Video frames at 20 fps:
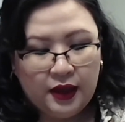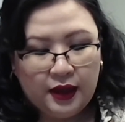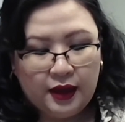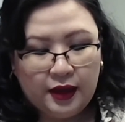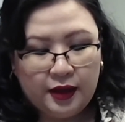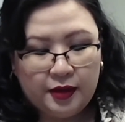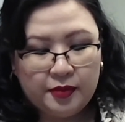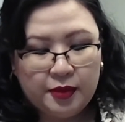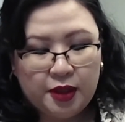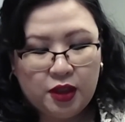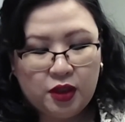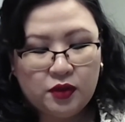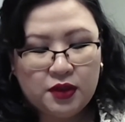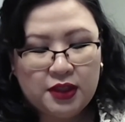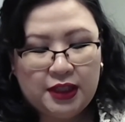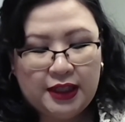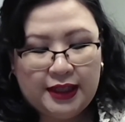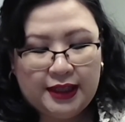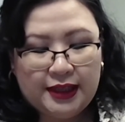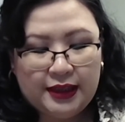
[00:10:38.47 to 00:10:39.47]
The
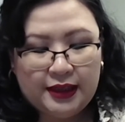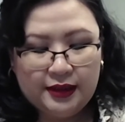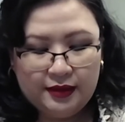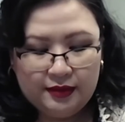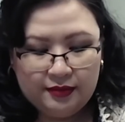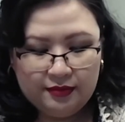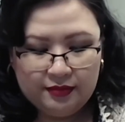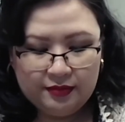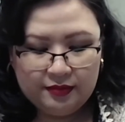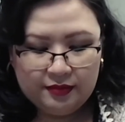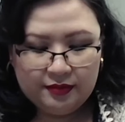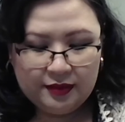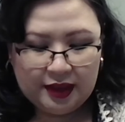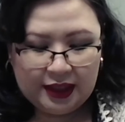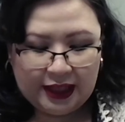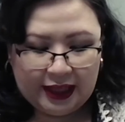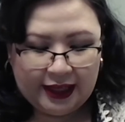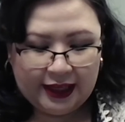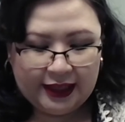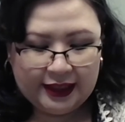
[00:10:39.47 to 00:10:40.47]
only
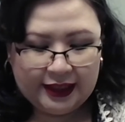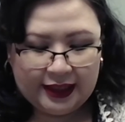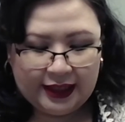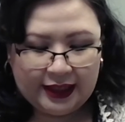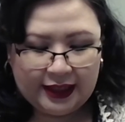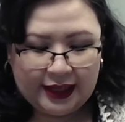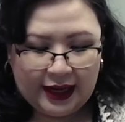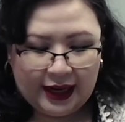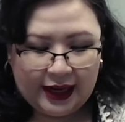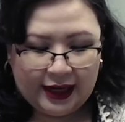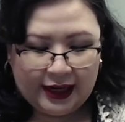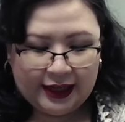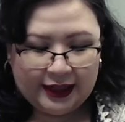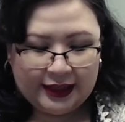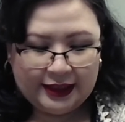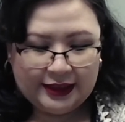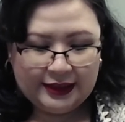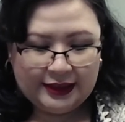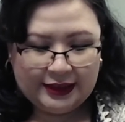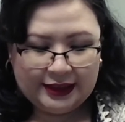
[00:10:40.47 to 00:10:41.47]
thing that
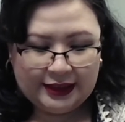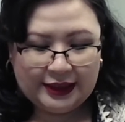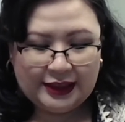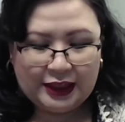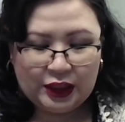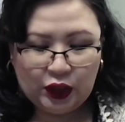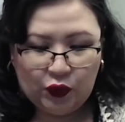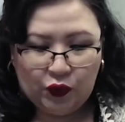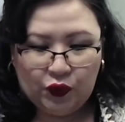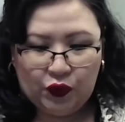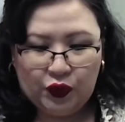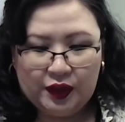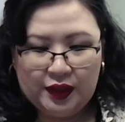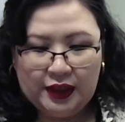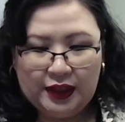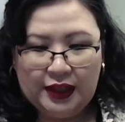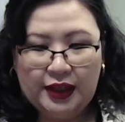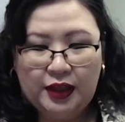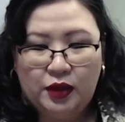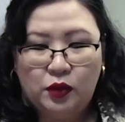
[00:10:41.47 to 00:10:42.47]
I did
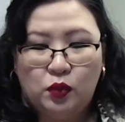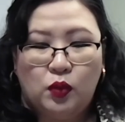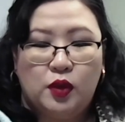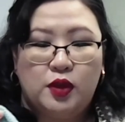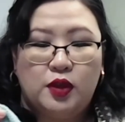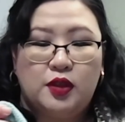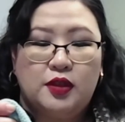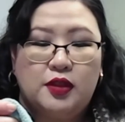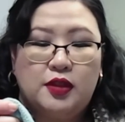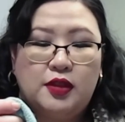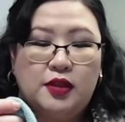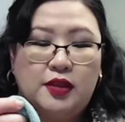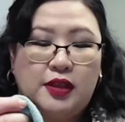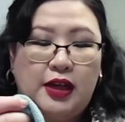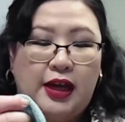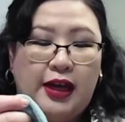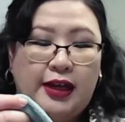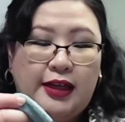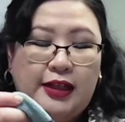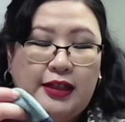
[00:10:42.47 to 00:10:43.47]
differently was
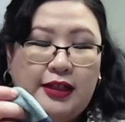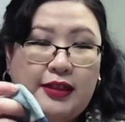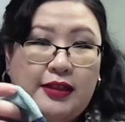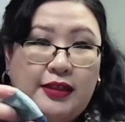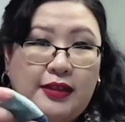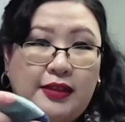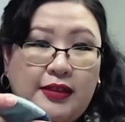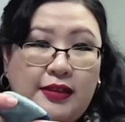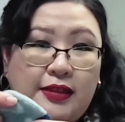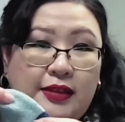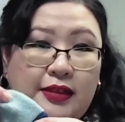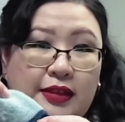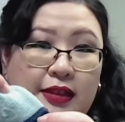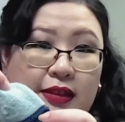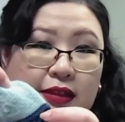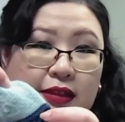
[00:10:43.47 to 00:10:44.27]
I